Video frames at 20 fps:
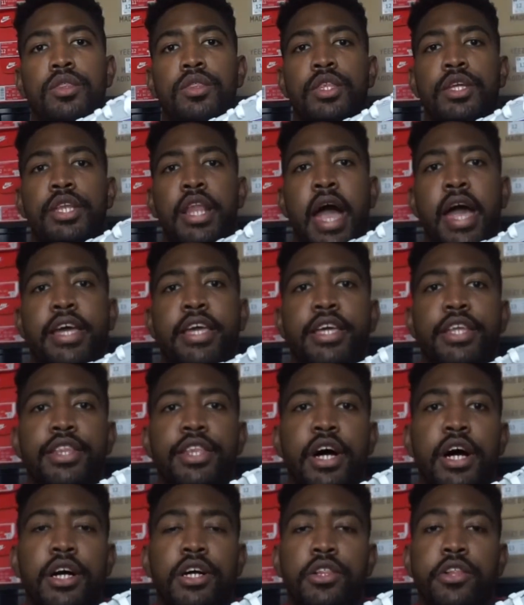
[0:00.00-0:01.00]
The Nike
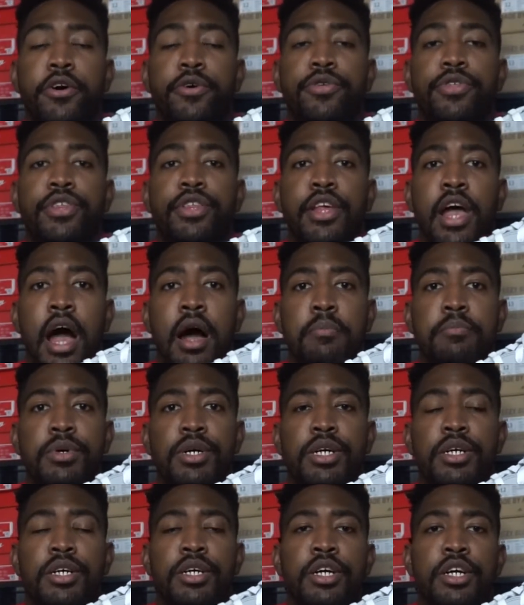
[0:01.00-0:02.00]
Dunk Low
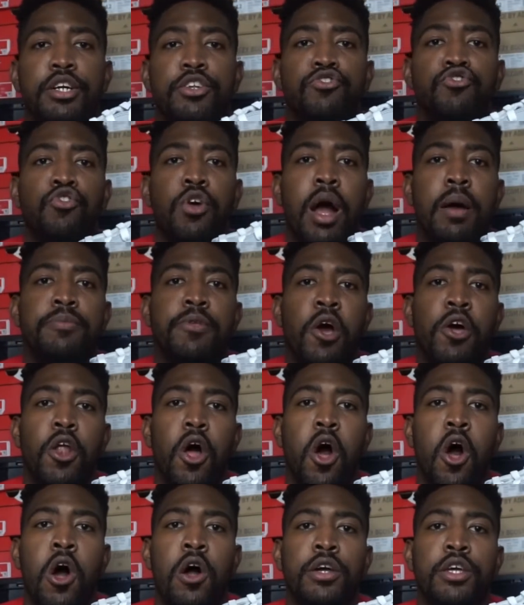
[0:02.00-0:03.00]
Samba dropped on
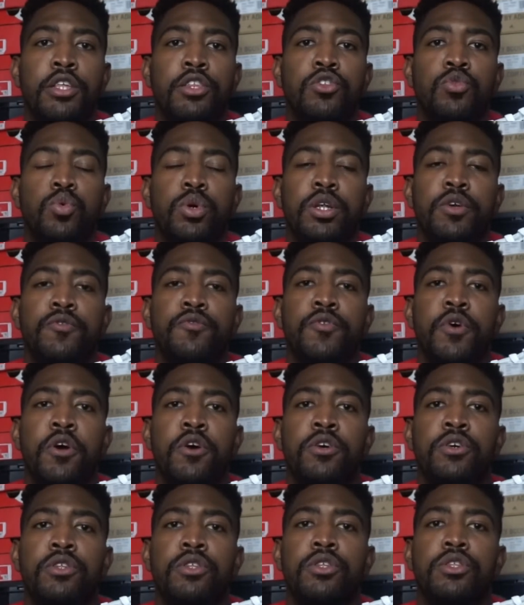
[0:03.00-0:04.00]
August
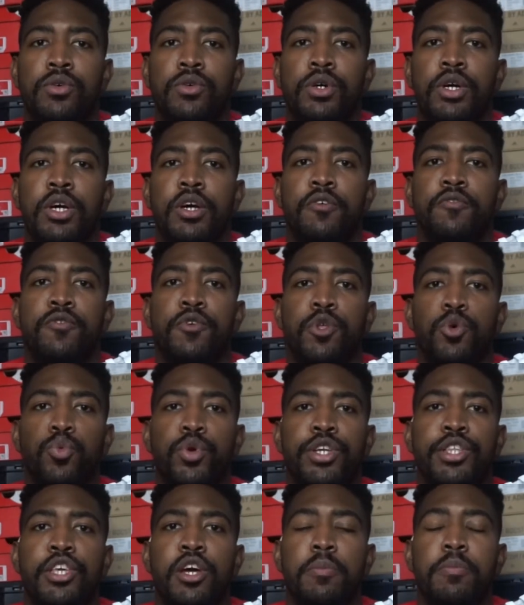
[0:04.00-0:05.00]
21st for the
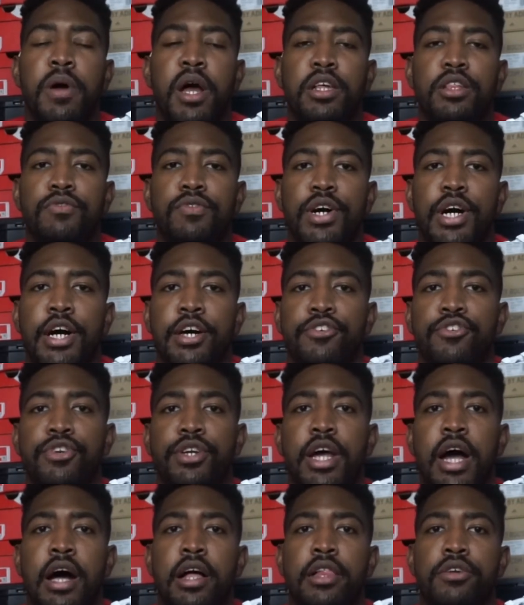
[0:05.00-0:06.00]
retail price of $100.
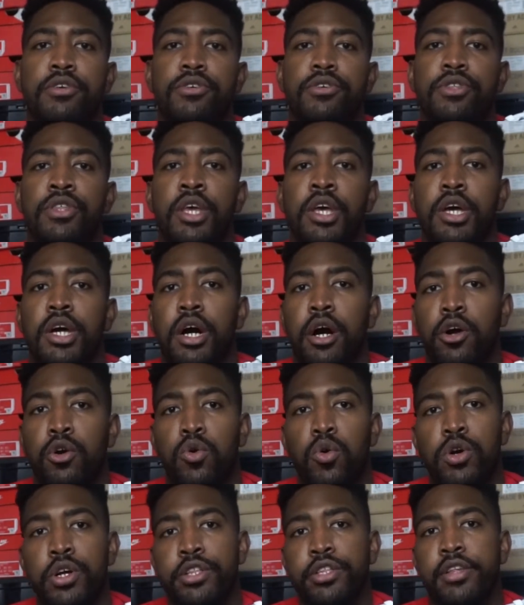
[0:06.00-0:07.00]
Of
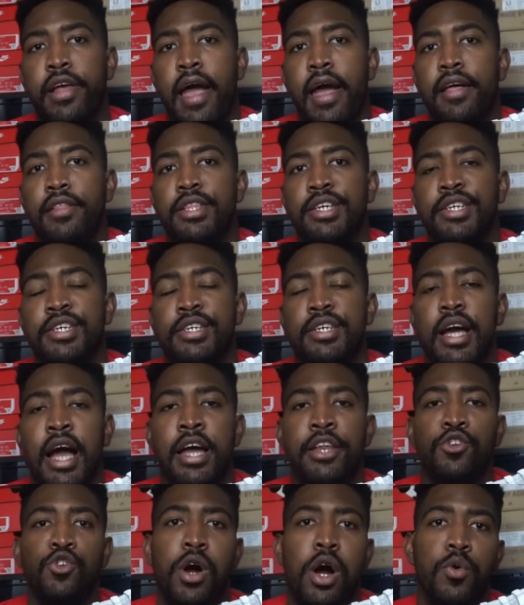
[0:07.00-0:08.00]
course, sadly,
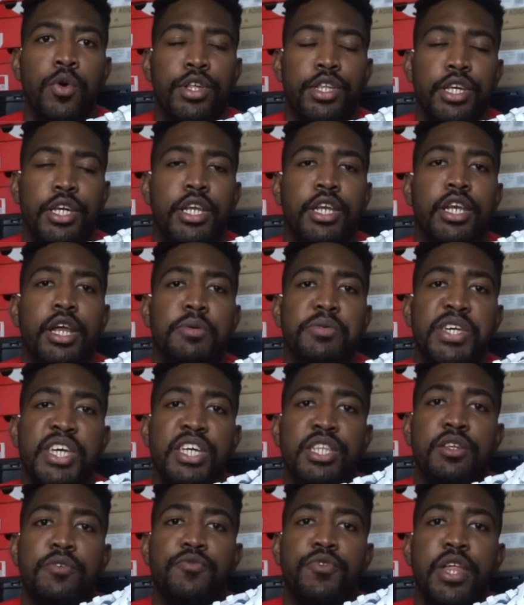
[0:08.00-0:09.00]
I knew I wasn't going to end up
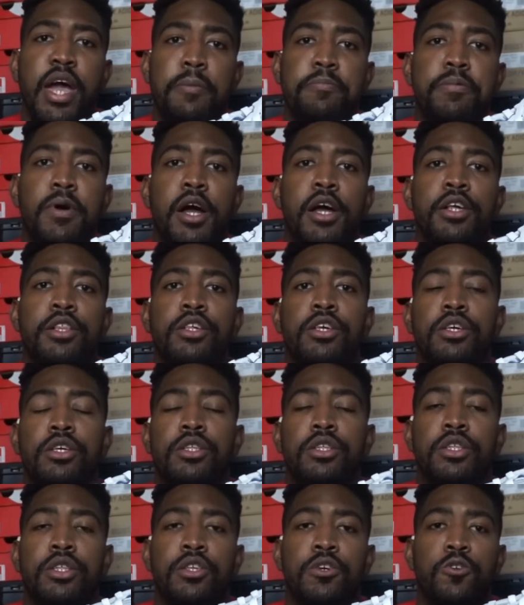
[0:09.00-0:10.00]
getting them for that price
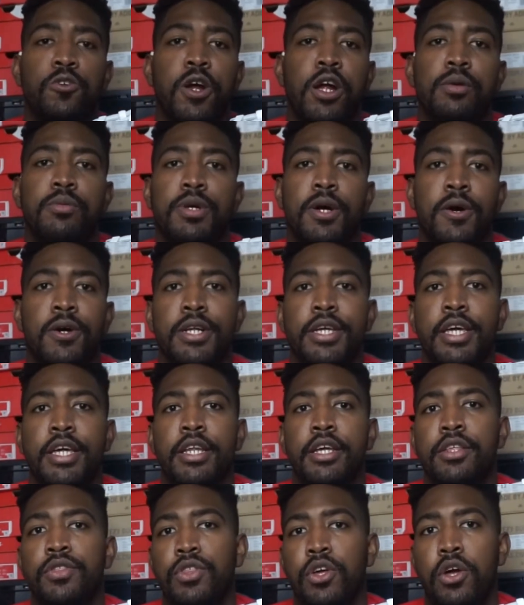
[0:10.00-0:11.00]
because it's incredibly hard to get
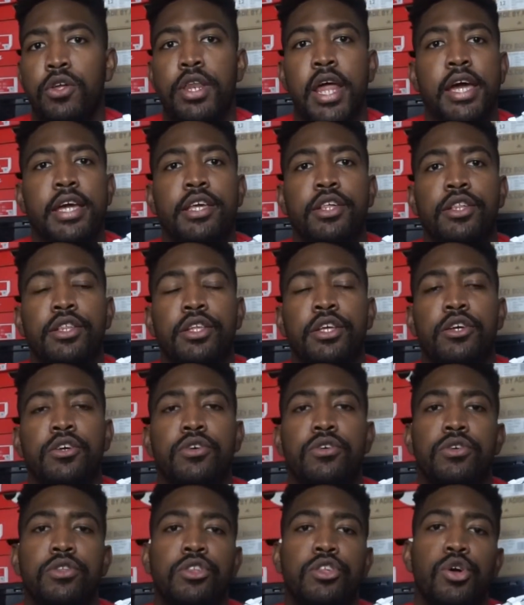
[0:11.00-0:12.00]
anything on Nike
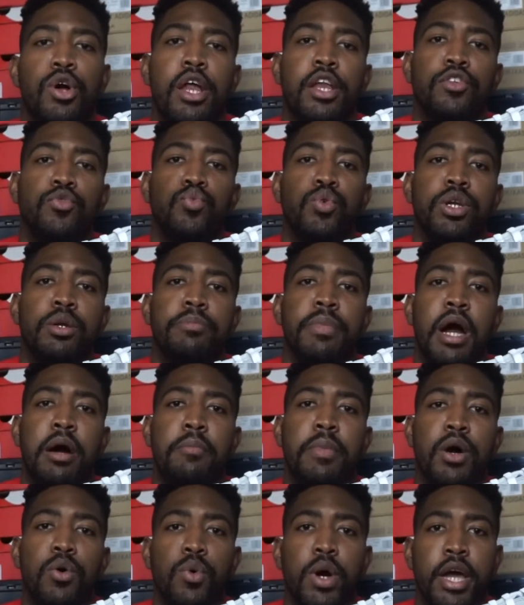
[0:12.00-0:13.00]
sneakers, so I just went about
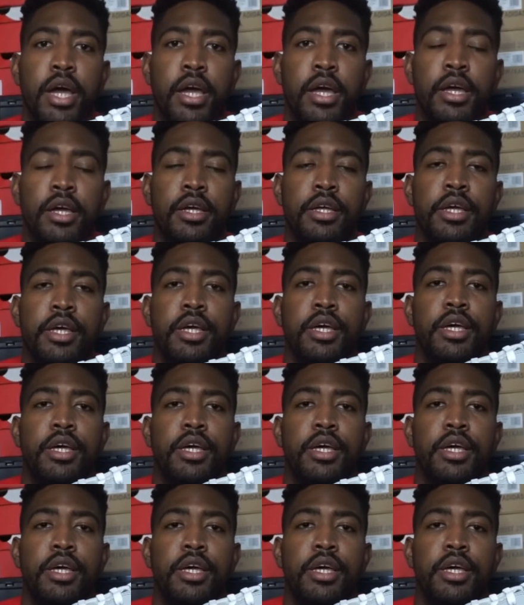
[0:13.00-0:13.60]
my way,